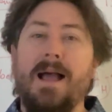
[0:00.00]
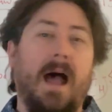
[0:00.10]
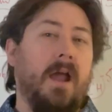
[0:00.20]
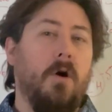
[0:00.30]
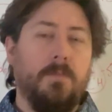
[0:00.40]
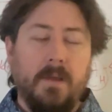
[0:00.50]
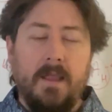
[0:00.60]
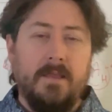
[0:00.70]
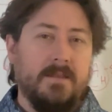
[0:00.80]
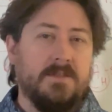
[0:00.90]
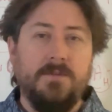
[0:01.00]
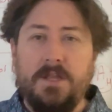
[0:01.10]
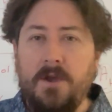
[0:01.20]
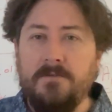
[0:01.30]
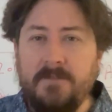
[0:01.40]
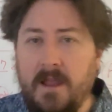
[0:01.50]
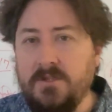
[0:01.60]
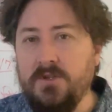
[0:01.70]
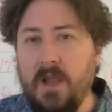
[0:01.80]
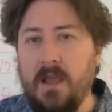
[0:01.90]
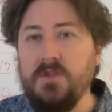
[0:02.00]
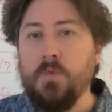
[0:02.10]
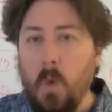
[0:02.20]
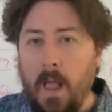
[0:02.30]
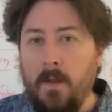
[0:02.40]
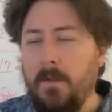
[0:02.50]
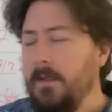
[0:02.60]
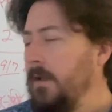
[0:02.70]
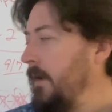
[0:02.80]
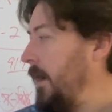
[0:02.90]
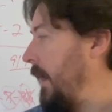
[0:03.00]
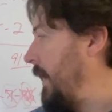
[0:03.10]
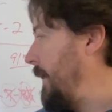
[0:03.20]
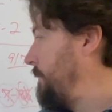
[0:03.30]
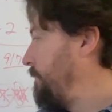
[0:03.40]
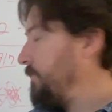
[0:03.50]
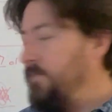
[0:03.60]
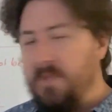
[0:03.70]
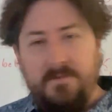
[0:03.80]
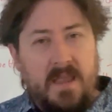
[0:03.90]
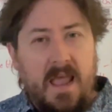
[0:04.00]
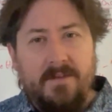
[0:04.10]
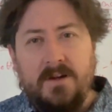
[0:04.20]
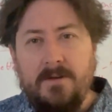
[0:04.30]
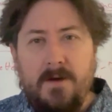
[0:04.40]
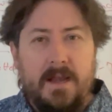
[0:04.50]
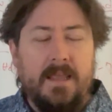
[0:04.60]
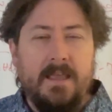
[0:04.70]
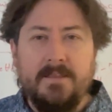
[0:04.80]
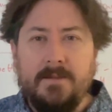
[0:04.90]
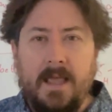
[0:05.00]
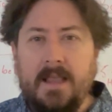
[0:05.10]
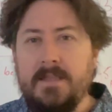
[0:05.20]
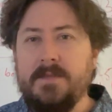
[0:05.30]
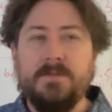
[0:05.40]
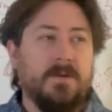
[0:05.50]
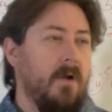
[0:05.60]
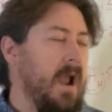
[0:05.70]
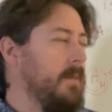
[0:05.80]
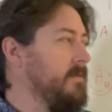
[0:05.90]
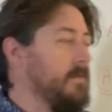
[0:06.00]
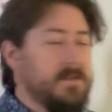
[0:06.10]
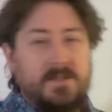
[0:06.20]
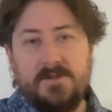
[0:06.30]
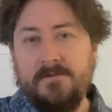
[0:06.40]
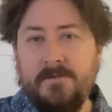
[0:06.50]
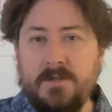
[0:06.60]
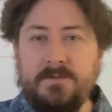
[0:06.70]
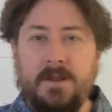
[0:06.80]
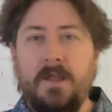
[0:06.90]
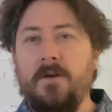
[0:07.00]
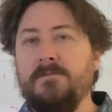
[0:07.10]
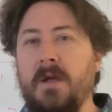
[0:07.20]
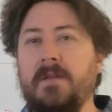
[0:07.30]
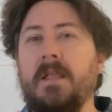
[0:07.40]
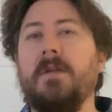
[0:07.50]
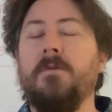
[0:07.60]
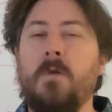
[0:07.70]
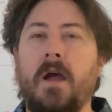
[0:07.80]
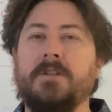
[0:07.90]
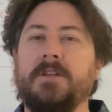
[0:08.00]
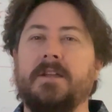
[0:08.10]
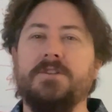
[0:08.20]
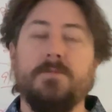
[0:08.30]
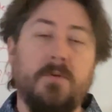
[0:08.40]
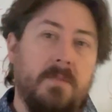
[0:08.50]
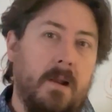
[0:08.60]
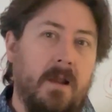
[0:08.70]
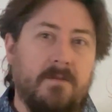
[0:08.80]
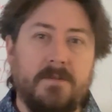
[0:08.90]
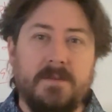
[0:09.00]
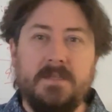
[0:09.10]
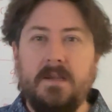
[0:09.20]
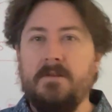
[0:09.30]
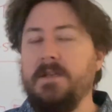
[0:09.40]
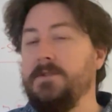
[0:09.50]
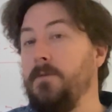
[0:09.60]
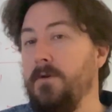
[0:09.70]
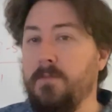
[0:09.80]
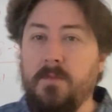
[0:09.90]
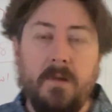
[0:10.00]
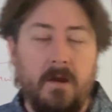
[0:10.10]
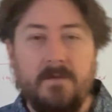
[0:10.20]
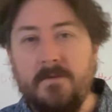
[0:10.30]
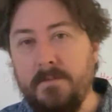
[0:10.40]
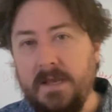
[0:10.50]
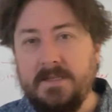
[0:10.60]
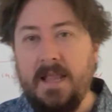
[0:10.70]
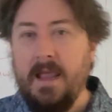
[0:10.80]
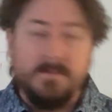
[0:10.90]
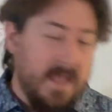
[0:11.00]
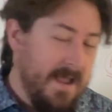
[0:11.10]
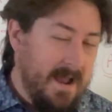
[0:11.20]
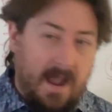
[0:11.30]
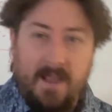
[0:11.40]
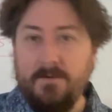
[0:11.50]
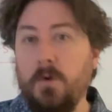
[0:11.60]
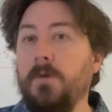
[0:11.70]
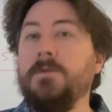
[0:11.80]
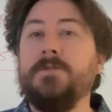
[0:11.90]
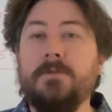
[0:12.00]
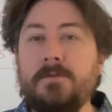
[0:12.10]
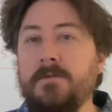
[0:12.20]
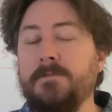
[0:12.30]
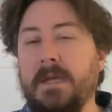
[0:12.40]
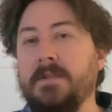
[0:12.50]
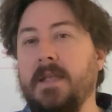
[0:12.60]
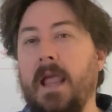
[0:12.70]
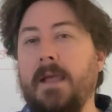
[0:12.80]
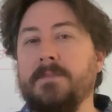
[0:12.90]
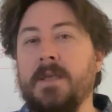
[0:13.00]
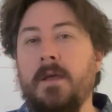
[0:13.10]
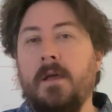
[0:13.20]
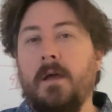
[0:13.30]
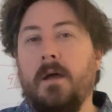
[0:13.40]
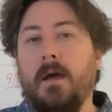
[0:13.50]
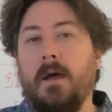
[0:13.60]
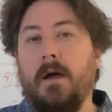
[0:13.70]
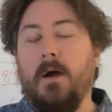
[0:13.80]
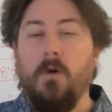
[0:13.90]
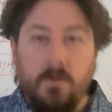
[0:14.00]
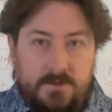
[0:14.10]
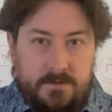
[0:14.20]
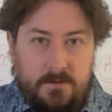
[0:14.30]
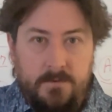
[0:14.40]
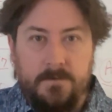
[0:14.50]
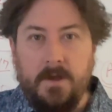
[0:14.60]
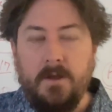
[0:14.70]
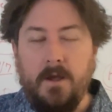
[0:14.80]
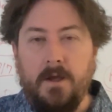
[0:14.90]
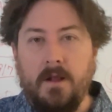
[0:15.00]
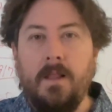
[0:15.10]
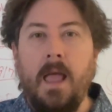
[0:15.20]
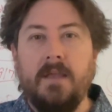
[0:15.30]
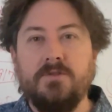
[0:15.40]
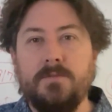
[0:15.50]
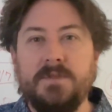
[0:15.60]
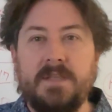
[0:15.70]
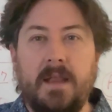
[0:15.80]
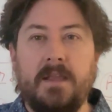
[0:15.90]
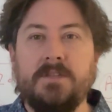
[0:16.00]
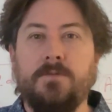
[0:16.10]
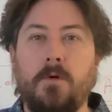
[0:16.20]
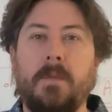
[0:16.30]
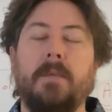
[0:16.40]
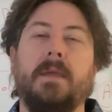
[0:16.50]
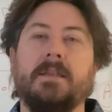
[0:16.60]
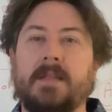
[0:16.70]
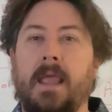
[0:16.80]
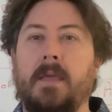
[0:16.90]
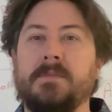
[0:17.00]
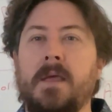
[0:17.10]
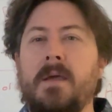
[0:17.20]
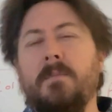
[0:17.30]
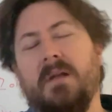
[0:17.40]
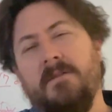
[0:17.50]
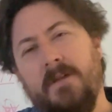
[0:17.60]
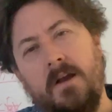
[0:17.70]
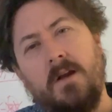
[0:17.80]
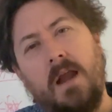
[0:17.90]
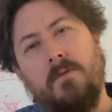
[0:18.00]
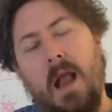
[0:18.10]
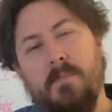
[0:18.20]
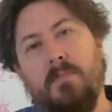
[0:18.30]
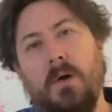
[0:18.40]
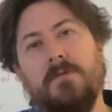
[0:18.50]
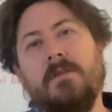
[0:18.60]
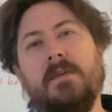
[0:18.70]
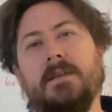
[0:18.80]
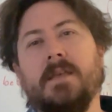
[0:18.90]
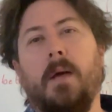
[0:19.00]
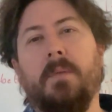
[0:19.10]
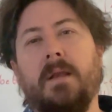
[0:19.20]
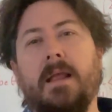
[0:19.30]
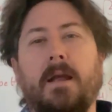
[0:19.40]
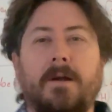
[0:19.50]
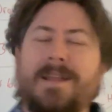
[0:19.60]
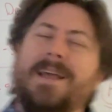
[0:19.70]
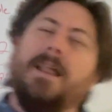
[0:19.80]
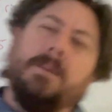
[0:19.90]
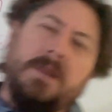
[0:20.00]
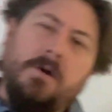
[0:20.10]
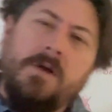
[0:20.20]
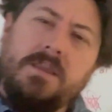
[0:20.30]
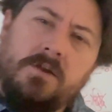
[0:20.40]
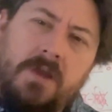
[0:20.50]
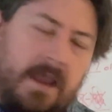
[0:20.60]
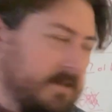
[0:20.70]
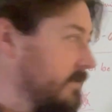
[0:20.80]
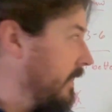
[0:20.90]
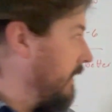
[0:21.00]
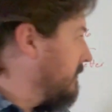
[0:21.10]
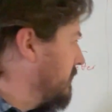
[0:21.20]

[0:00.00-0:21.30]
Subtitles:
I hope again this video finds you guys well. If you haven't already, hit the like and subscribe. If this is your first video of mine that you're watching as you're preparing for the series or you're preparing for mixed games, I have a whole slew of mixed games, a whole slew of classroom settings for my mixed games. But I figured I'd wrap both of these up in here. Well, let me know what you guys think.